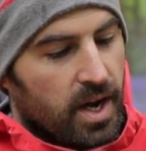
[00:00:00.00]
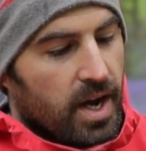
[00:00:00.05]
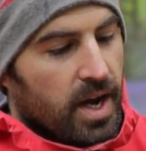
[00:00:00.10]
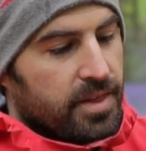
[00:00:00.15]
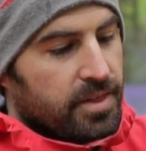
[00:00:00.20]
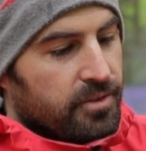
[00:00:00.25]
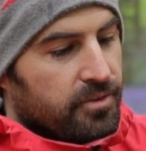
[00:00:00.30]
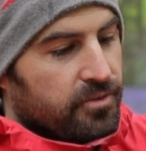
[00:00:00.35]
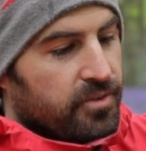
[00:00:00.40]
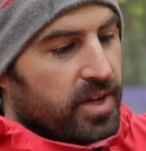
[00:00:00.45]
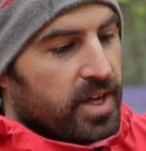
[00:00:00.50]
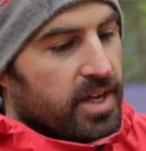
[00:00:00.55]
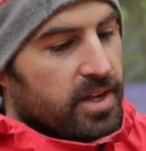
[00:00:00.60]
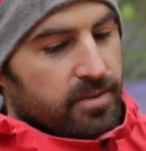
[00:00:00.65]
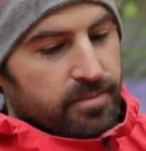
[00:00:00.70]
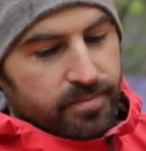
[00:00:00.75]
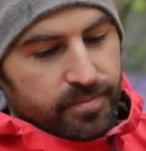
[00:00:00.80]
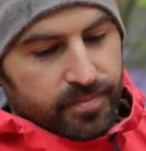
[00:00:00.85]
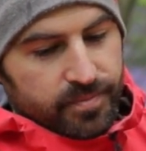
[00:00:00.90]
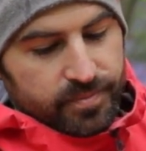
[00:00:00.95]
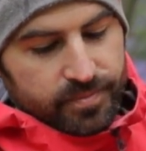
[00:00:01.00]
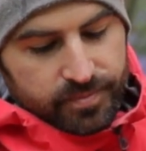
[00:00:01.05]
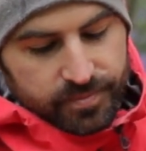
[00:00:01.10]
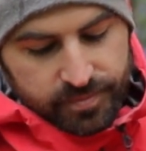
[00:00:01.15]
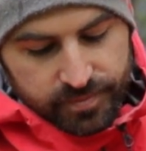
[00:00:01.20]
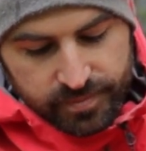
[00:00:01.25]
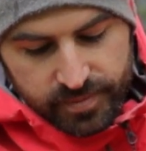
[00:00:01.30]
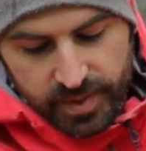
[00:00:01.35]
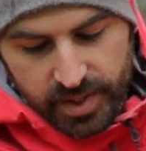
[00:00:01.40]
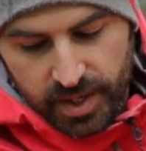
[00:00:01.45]
And the feet,
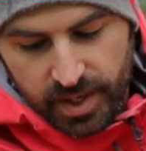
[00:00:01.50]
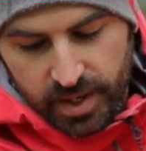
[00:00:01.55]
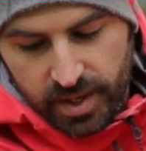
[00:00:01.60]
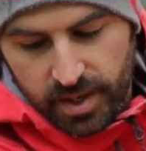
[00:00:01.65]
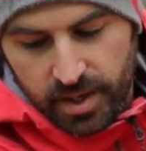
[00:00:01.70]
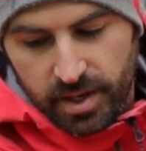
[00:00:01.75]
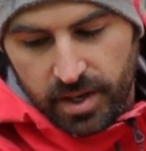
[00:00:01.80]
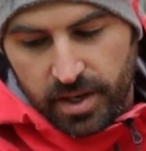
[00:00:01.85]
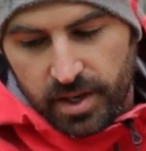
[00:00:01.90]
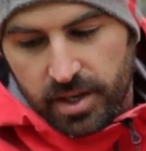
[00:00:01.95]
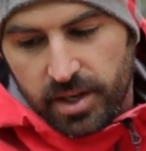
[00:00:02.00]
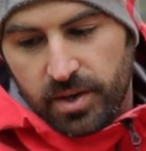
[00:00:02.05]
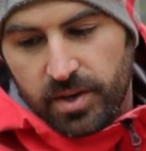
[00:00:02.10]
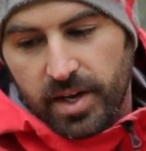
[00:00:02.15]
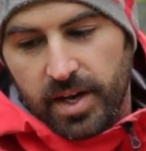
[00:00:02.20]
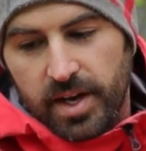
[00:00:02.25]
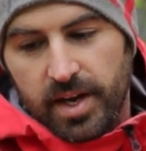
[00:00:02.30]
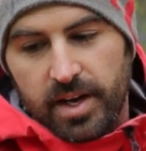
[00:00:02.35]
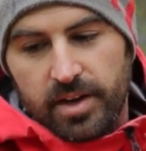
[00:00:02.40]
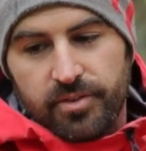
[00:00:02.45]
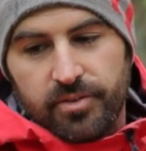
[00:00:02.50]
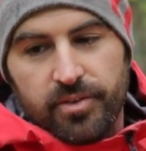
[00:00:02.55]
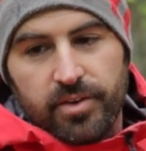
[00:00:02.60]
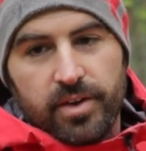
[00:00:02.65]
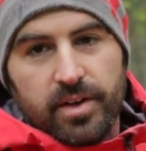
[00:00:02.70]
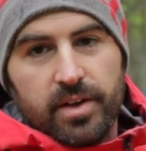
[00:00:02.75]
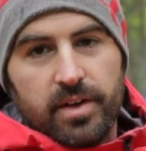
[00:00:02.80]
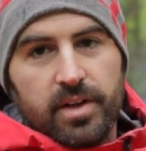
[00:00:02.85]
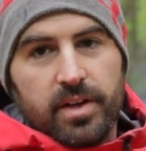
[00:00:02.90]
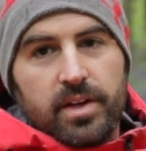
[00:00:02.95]
you have
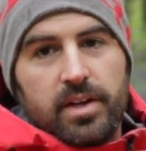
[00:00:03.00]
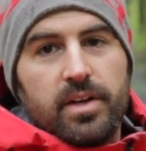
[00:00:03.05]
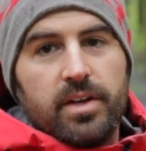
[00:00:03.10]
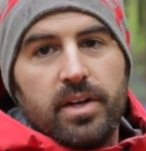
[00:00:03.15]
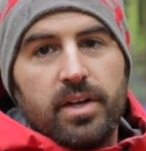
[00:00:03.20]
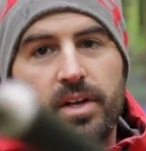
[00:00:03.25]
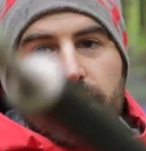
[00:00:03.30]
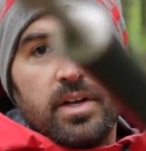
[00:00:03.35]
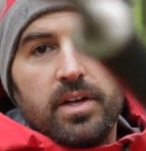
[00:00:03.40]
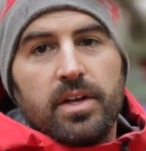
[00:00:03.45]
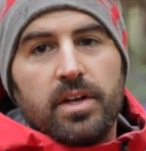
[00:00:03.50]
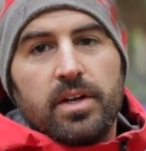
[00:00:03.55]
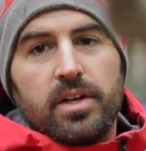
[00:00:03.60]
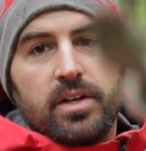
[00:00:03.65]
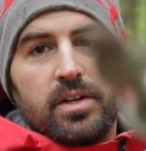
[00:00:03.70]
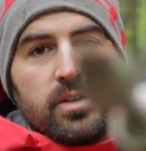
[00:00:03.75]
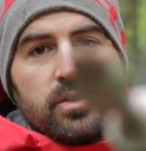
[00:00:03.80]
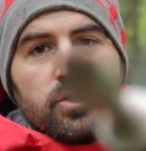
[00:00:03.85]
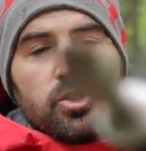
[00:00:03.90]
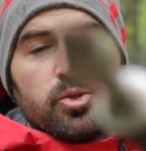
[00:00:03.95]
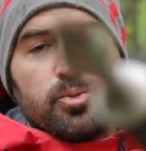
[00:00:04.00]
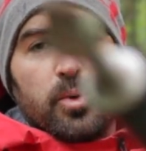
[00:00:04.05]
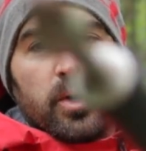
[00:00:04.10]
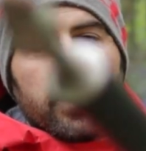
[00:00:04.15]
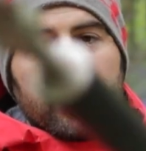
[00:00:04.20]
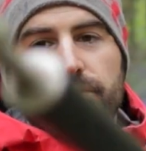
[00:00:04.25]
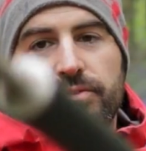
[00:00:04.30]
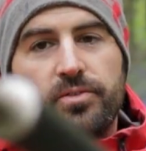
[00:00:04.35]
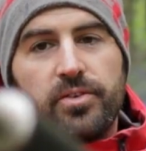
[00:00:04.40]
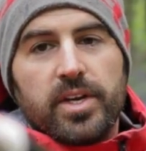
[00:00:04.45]

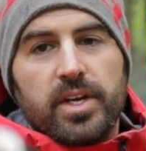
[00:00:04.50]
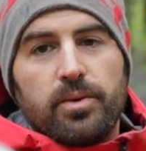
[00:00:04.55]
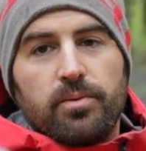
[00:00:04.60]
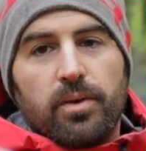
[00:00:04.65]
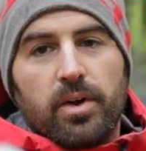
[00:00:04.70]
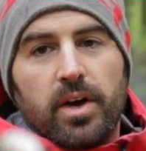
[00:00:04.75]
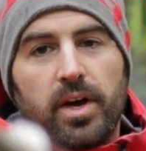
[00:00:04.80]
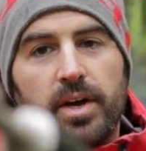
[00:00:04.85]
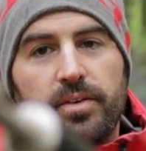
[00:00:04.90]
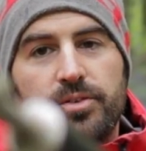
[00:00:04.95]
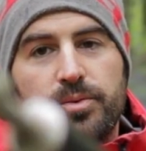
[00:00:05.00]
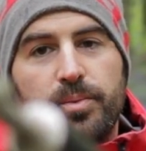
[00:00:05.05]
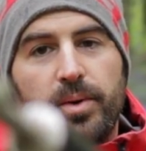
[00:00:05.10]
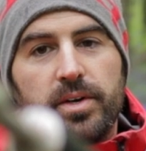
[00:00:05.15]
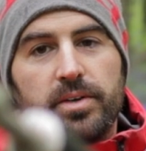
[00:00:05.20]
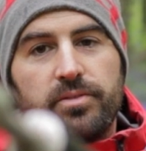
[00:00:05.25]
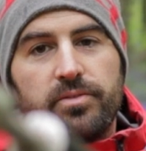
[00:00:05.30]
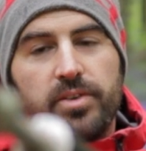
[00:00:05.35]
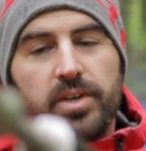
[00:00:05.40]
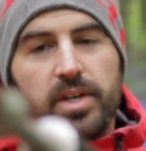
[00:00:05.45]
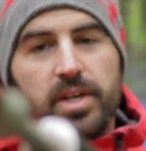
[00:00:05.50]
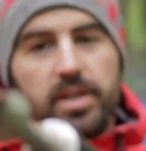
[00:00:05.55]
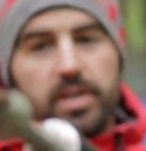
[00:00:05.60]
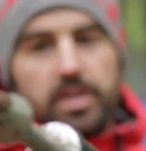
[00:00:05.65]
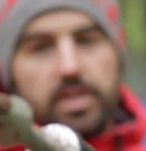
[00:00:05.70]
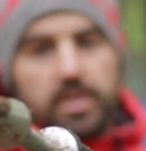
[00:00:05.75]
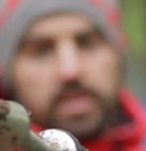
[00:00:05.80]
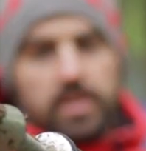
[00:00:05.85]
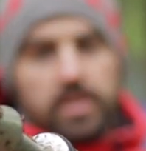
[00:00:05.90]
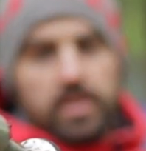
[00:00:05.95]
spiked feet. Well, I have spiked feet.
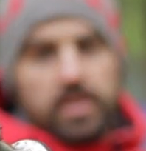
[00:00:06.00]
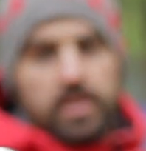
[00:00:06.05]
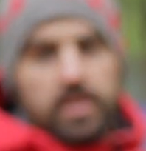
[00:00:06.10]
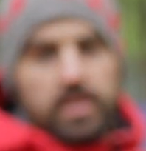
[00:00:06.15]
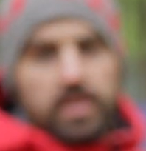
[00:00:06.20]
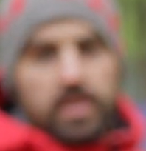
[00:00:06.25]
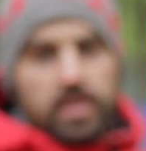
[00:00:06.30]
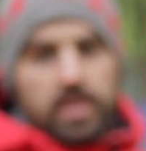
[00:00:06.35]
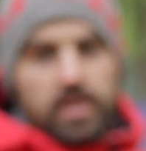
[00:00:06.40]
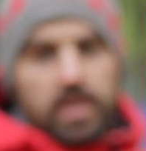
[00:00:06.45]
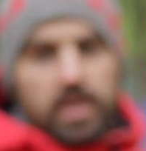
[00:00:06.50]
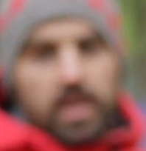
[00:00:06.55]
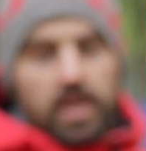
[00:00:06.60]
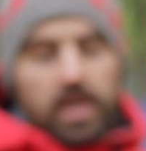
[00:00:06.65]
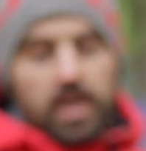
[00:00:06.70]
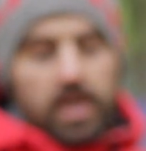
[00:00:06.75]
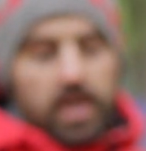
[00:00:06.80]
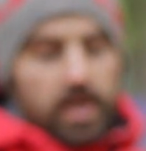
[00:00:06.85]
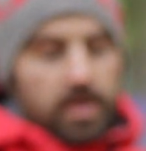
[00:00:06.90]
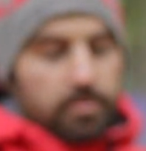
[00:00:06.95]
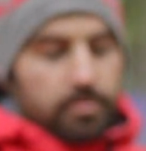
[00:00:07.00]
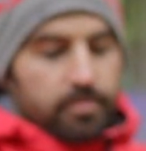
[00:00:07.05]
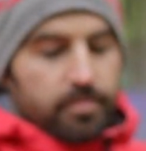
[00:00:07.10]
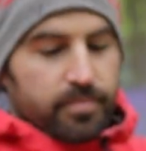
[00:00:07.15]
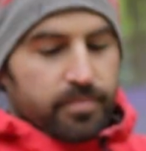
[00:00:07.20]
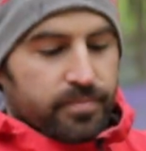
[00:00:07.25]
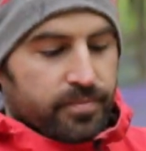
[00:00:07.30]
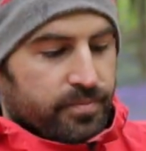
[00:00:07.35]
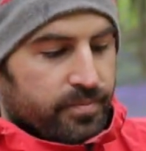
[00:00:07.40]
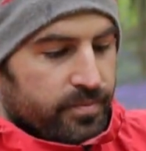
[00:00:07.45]

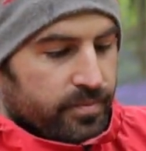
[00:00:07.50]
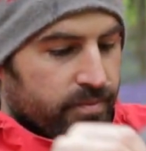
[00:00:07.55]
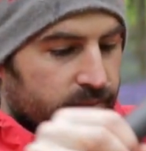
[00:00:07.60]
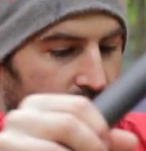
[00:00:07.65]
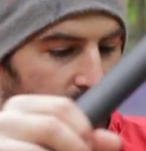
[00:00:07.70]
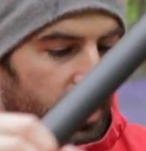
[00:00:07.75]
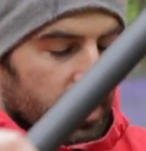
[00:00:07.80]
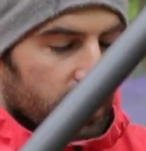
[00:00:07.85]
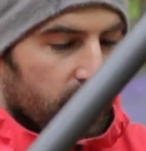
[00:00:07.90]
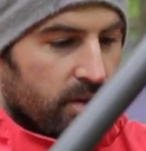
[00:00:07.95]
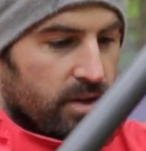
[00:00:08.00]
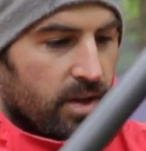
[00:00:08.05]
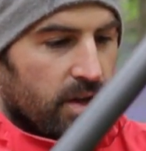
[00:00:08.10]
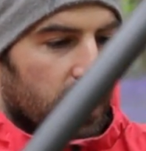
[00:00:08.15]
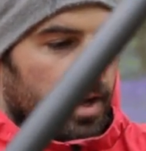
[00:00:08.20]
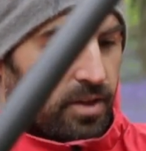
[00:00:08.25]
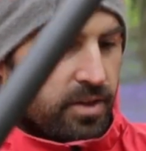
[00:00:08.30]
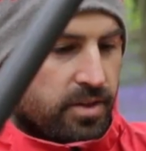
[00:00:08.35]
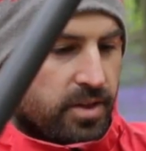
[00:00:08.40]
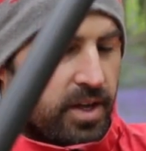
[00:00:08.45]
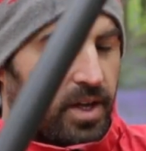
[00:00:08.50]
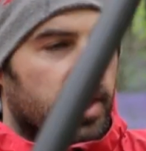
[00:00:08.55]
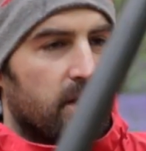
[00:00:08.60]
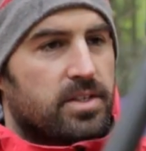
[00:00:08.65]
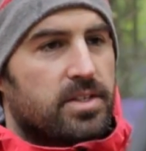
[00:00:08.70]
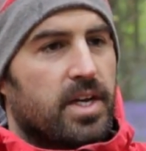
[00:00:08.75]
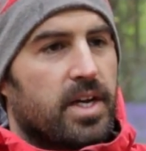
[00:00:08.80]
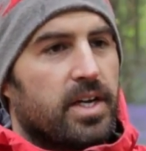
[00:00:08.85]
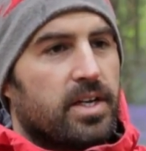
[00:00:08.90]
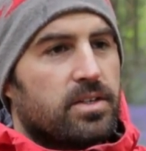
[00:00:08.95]
I think
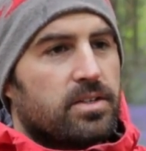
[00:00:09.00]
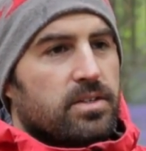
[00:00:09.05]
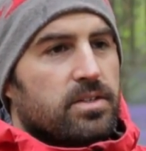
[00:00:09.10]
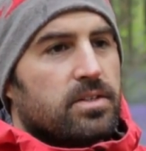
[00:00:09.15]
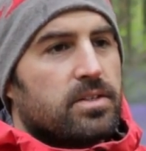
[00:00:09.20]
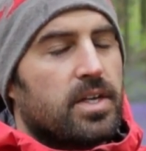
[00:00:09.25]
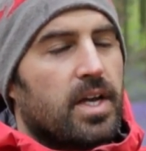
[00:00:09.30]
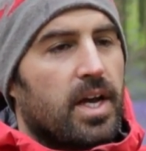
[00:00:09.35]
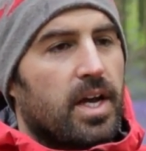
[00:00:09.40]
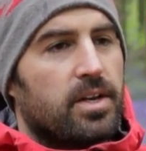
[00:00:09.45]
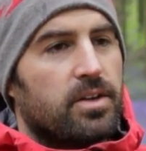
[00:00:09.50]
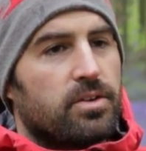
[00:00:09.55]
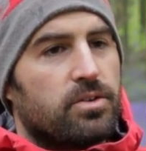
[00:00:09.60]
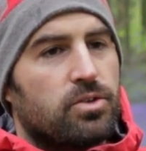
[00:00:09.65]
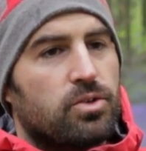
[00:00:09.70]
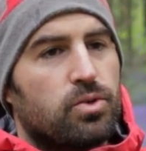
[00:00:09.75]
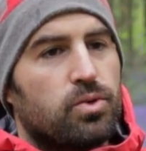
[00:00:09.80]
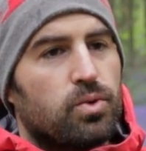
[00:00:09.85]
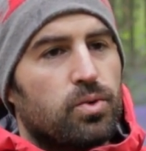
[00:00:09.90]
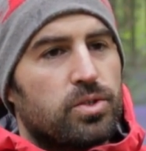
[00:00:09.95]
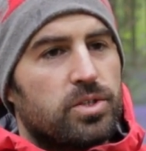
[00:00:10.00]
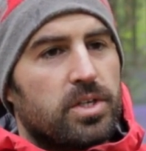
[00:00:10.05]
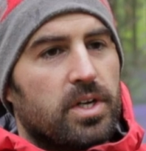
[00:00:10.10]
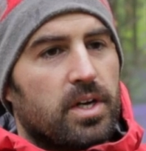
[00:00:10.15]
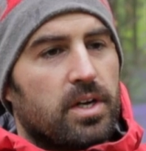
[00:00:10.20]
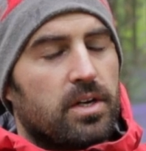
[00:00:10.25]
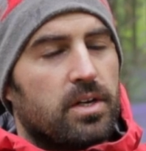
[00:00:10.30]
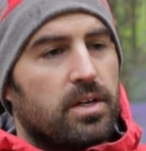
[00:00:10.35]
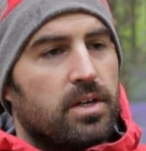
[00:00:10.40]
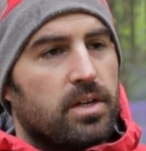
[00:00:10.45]
it takes standard
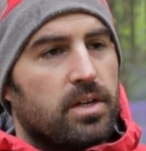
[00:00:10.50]
quarter